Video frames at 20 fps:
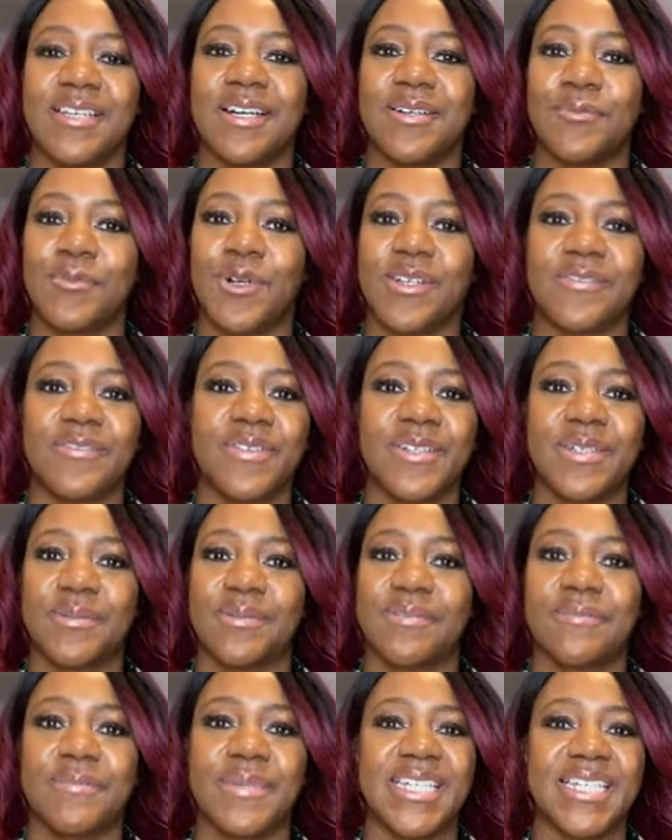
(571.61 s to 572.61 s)
One thing
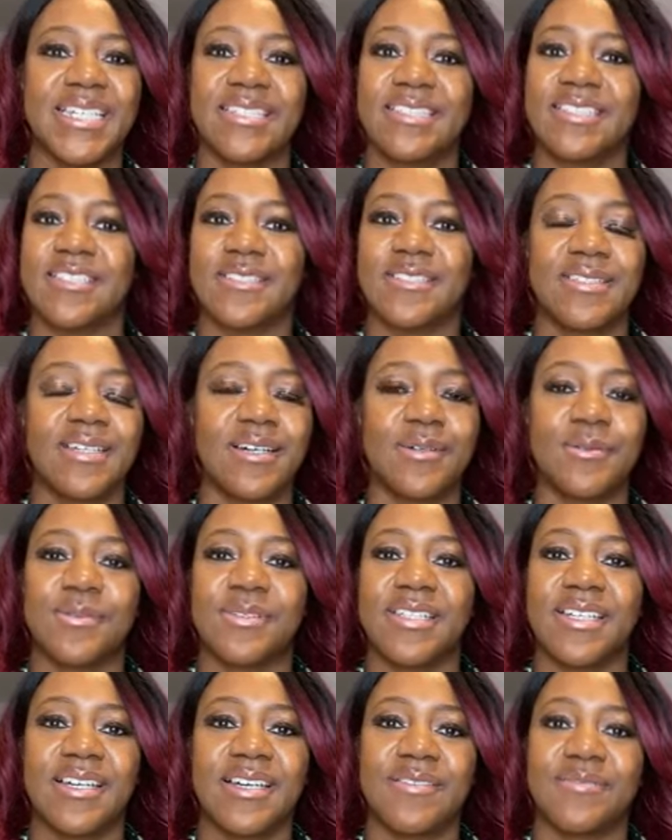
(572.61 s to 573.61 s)
with me is I, I will
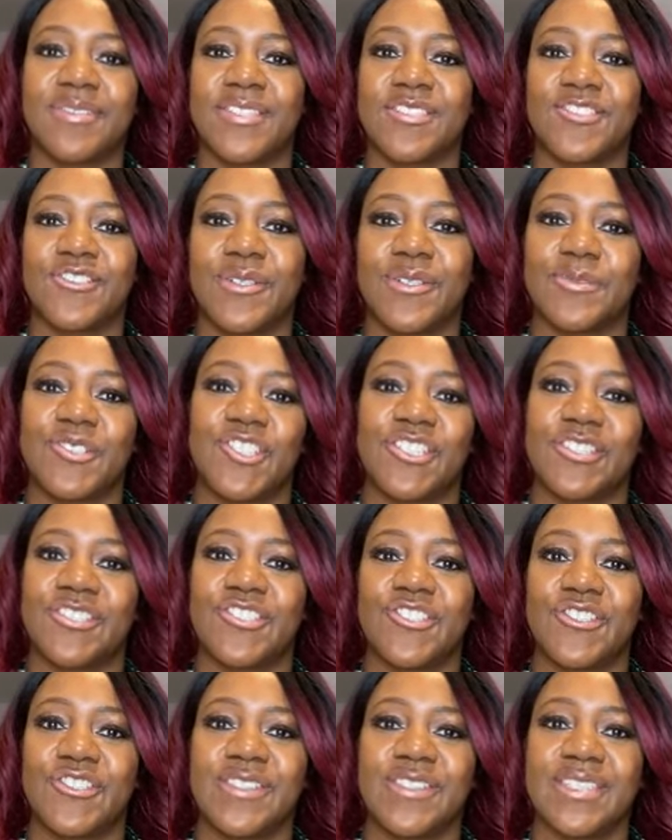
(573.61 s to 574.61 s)
not have disruptions
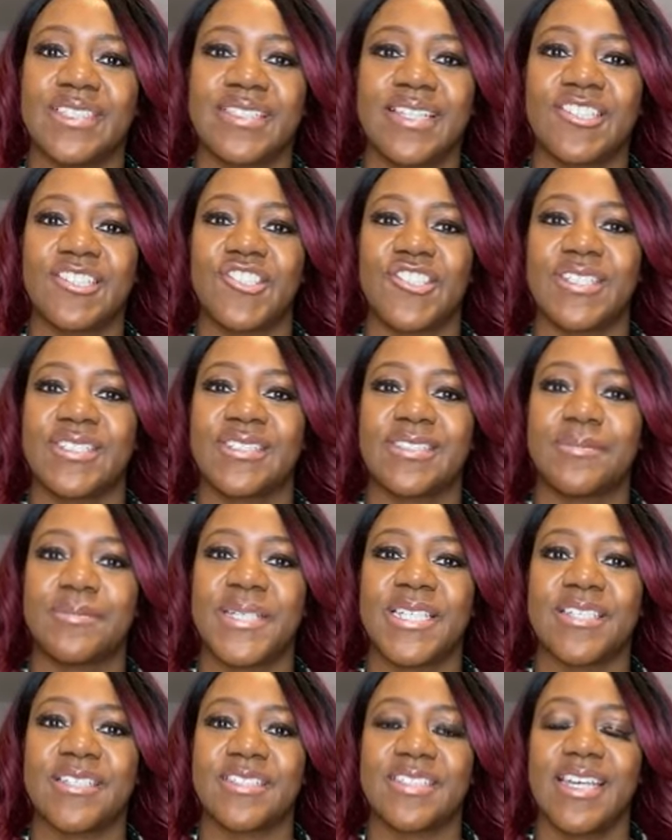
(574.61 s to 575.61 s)
during the sessions,
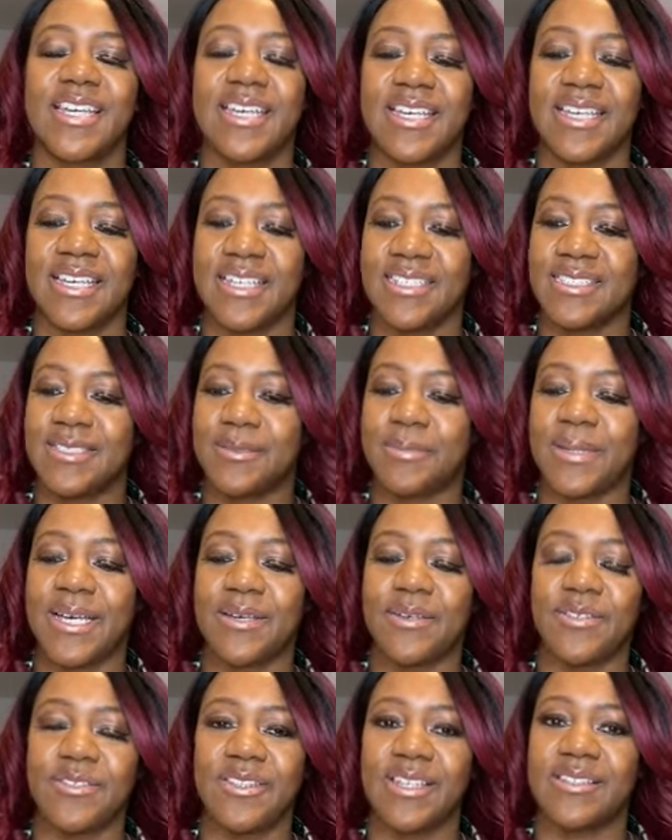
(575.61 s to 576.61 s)
because it's
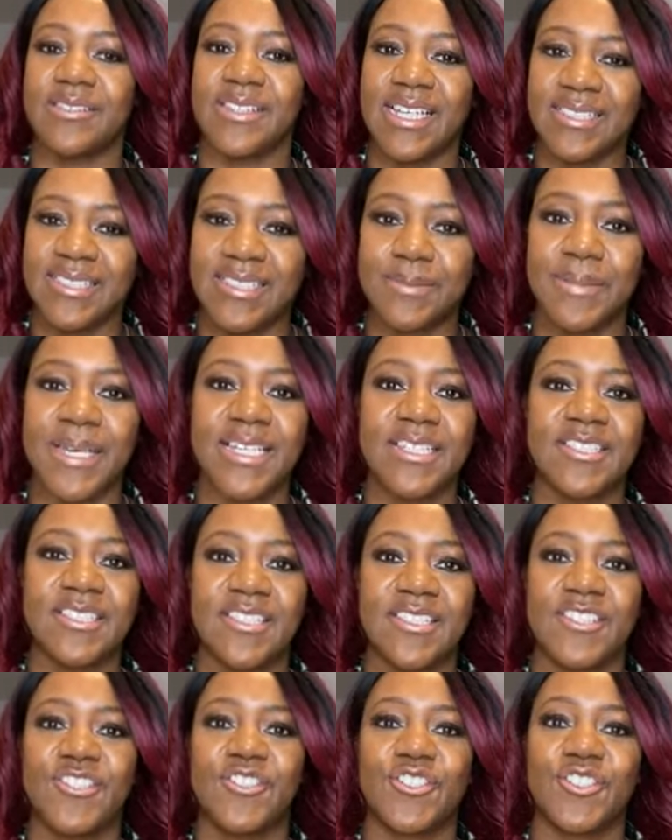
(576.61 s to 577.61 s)
about that space that
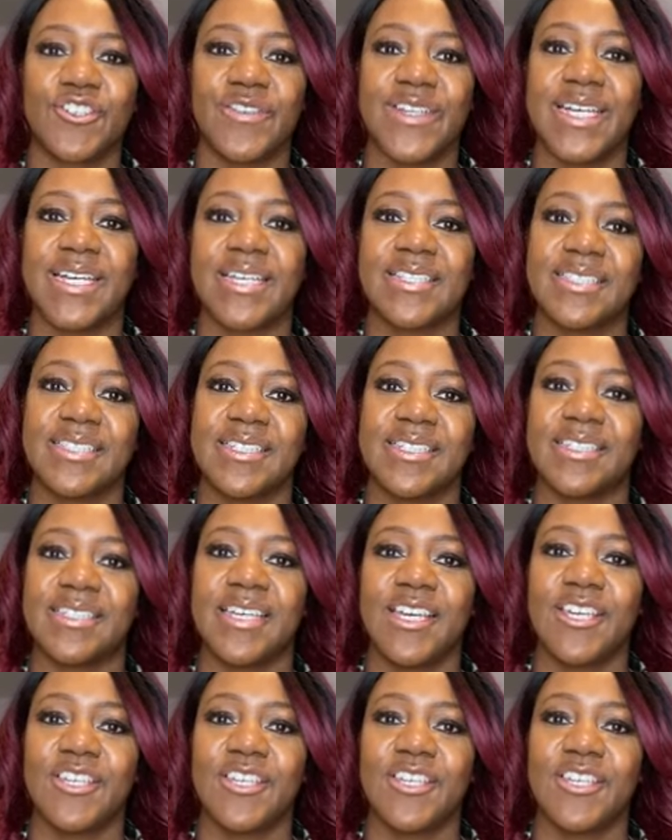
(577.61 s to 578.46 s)
you're creating.